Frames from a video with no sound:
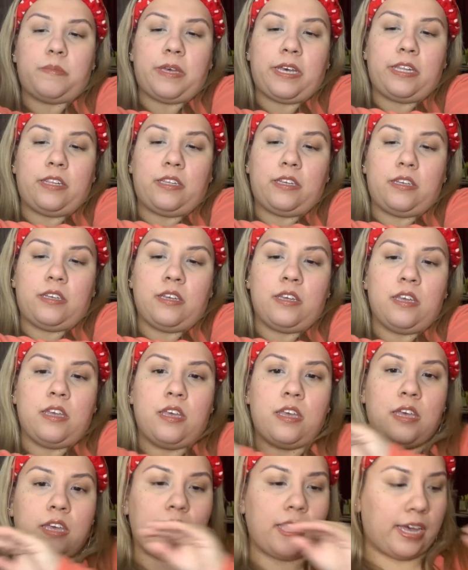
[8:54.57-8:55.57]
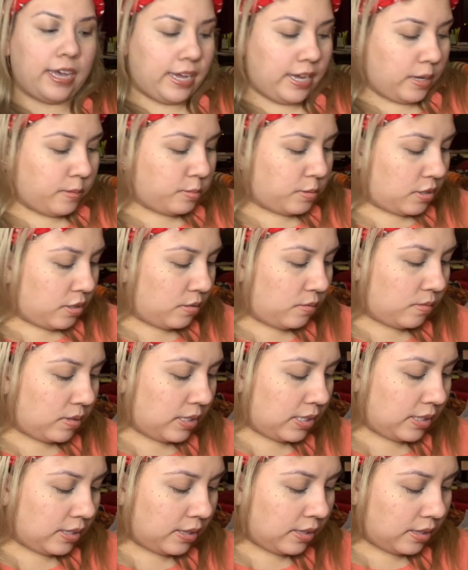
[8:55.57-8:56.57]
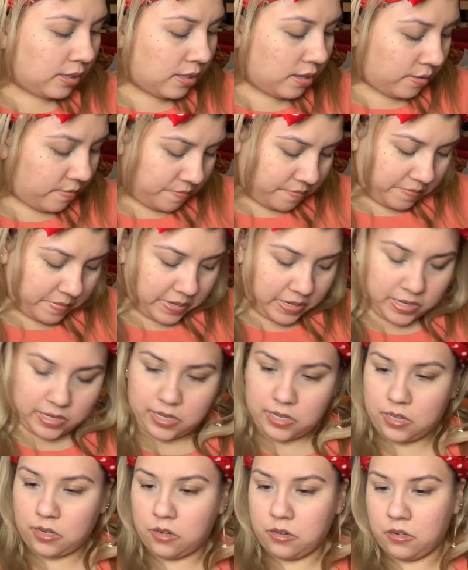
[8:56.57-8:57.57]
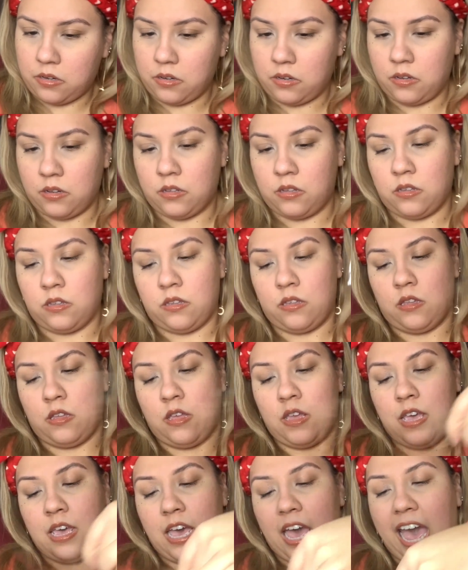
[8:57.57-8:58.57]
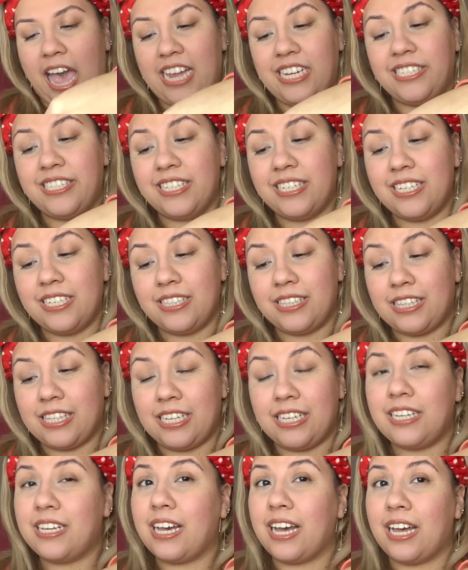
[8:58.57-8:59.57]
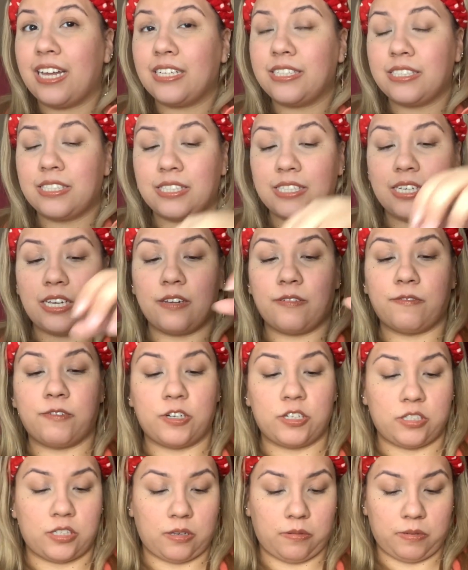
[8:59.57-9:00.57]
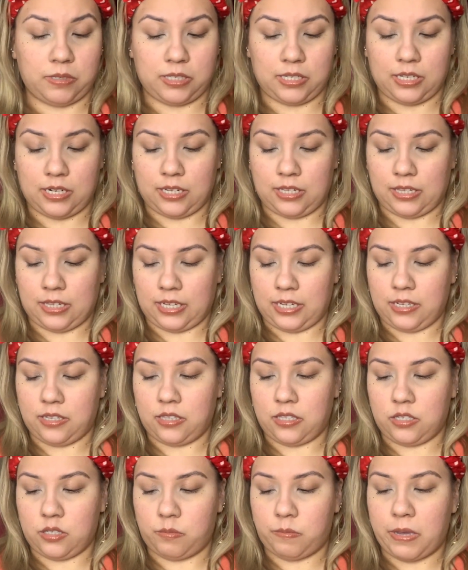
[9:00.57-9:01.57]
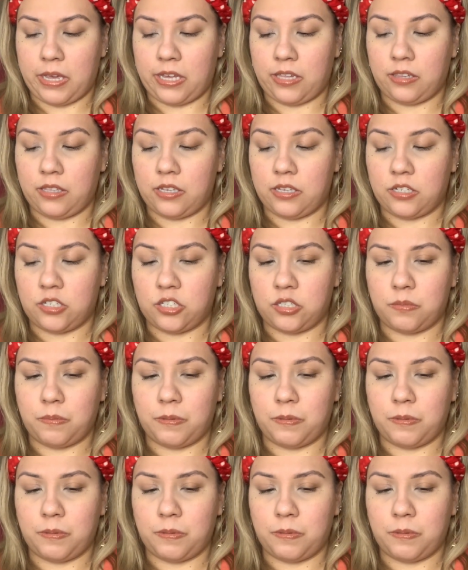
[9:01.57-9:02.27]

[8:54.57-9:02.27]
palette. I absolutely love mine. I didn't think, honestly, at first I was gonna like this palette, just